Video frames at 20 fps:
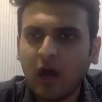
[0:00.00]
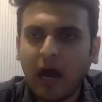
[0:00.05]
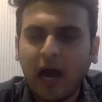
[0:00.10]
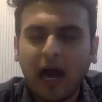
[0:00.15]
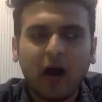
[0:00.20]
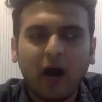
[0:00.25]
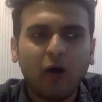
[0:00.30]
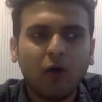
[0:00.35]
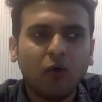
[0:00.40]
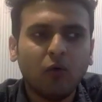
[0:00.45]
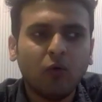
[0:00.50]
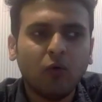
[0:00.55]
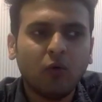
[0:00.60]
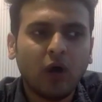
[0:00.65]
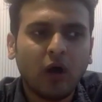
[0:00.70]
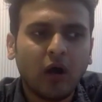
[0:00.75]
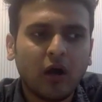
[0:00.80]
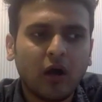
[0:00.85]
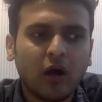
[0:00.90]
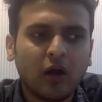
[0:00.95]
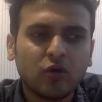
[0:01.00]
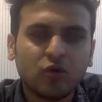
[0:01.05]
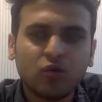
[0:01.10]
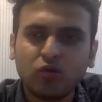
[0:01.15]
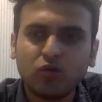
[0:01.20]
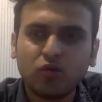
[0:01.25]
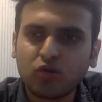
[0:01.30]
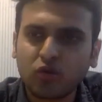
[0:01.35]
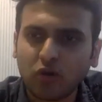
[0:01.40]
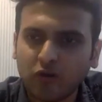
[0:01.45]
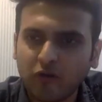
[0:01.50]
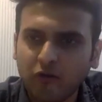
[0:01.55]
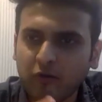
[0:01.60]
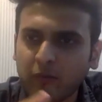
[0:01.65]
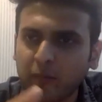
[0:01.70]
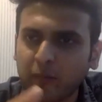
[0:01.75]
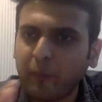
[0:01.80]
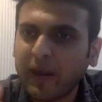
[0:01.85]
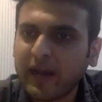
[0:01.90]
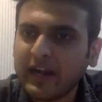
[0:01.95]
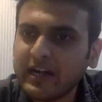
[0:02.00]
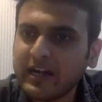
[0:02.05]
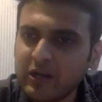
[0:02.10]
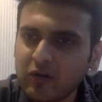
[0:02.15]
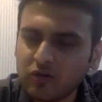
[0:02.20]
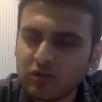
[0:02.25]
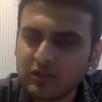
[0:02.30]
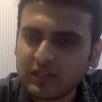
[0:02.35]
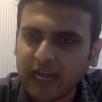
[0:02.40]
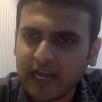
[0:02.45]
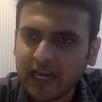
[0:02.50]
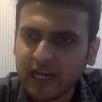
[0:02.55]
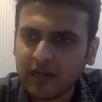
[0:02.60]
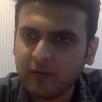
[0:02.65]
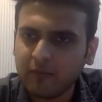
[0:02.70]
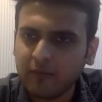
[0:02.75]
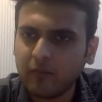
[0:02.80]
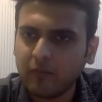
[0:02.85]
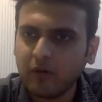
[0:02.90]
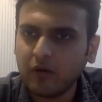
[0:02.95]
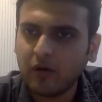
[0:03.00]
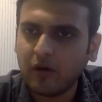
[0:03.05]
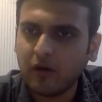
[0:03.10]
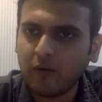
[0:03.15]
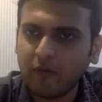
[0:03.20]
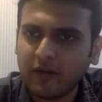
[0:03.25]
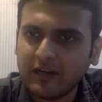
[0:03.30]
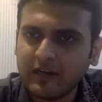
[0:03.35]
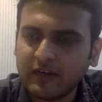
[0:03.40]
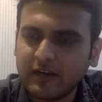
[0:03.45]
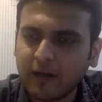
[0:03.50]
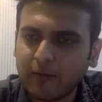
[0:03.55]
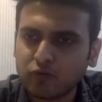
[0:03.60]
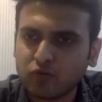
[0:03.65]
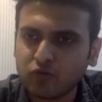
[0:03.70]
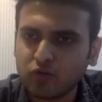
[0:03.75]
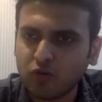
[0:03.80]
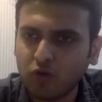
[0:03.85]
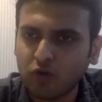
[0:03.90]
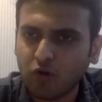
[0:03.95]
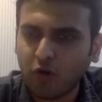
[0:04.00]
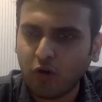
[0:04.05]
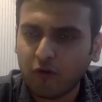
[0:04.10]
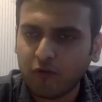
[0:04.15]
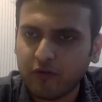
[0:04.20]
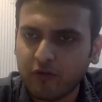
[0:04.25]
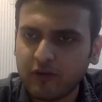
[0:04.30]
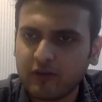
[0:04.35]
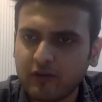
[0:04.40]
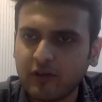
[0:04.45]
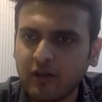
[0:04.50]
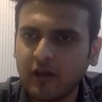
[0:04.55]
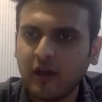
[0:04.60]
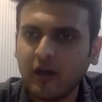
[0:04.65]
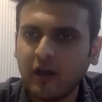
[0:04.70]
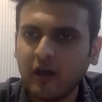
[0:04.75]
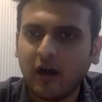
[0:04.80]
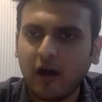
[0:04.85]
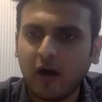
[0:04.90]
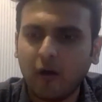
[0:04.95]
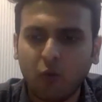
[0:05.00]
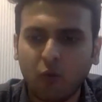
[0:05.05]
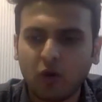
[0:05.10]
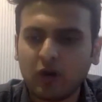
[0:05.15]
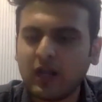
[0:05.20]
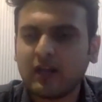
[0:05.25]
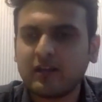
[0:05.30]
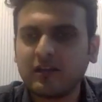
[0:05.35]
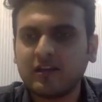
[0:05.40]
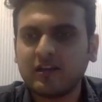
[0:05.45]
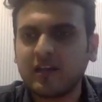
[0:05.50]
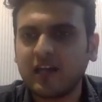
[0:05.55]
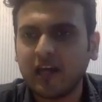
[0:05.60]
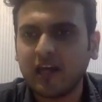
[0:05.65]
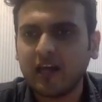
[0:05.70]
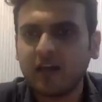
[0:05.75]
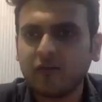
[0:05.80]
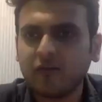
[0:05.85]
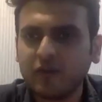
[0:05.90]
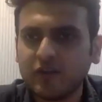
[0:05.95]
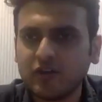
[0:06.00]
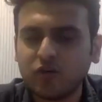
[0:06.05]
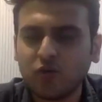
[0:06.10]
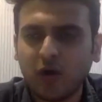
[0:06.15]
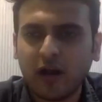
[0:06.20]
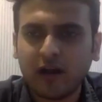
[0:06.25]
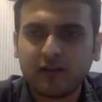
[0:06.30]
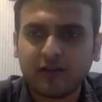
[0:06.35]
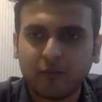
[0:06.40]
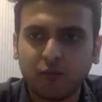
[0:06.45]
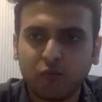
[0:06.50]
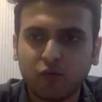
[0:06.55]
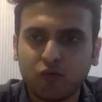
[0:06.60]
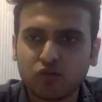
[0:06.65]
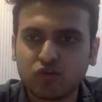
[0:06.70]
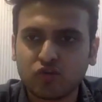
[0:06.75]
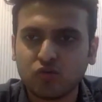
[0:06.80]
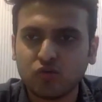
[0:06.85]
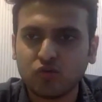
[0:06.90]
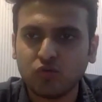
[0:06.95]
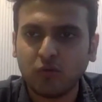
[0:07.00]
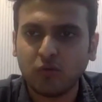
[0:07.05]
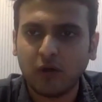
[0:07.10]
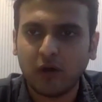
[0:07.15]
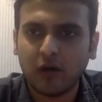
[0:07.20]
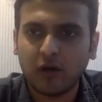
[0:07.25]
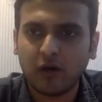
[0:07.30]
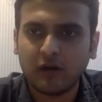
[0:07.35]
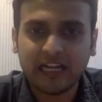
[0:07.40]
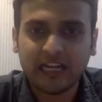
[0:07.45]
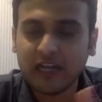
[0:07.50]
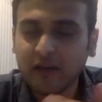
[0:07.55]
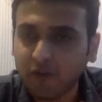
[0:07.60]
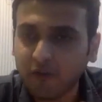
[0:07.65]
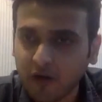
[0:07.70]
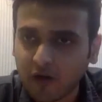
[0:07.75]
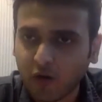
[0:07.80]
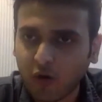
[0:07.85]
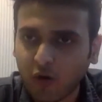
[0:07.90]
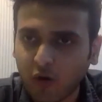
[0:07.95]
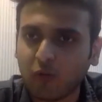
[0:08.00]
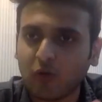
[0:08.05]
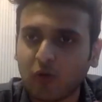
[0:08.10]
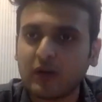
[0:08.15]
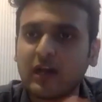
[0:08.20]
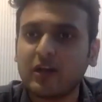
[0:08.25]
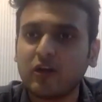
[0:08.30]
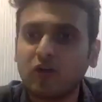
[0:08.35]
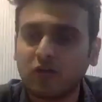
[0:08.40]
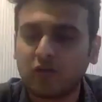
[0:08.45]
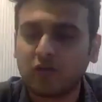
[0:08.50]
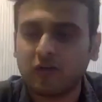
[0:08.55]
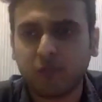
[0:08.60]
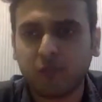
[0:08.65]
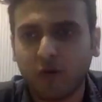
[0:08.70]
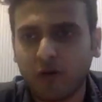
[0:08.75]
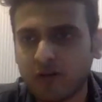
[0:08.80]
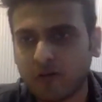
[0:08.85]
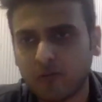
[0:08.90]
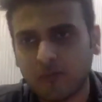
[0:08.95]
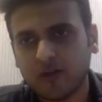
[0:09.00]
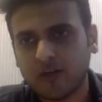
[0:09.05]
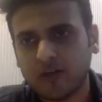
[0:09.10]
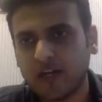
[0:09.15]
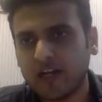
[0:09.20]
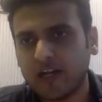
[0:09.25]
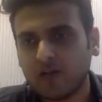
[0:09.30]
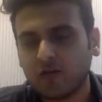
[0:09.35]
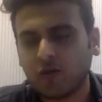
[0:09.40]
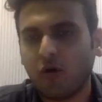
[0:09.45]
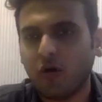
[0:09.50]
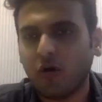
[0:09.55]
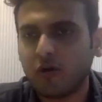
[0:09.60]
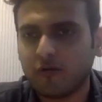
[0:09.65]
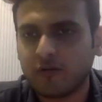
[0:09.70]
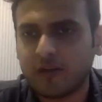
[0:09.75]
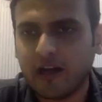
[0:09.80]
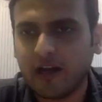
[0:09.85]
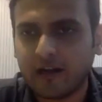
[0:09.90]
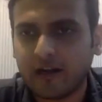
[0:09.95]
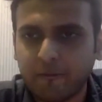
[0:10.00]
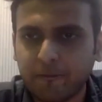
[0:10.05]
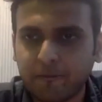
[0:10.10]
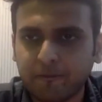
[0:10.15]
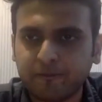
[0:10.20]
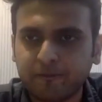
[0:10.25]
How do you sort of spend your time when it comes to your office? What are the things which you are supposed to deliver on? What are your responsibilities? All of that.